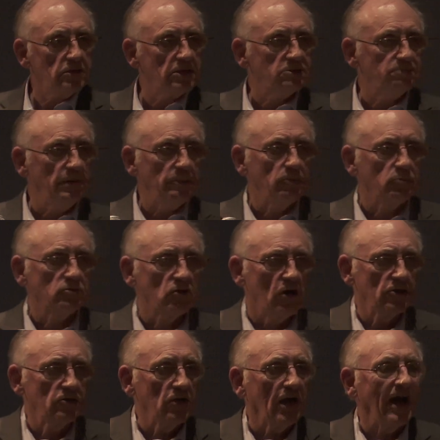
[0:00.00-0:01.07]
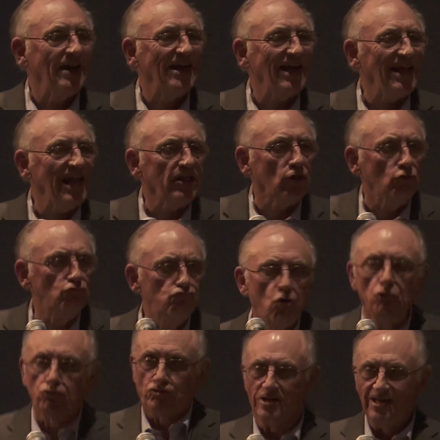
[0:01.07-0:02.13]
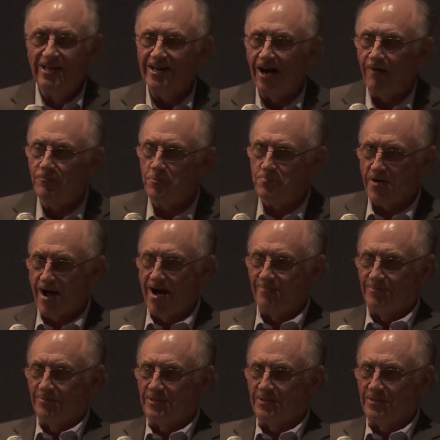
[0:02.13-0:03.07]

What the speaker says: people were talking, you've got to get at the root of the problem.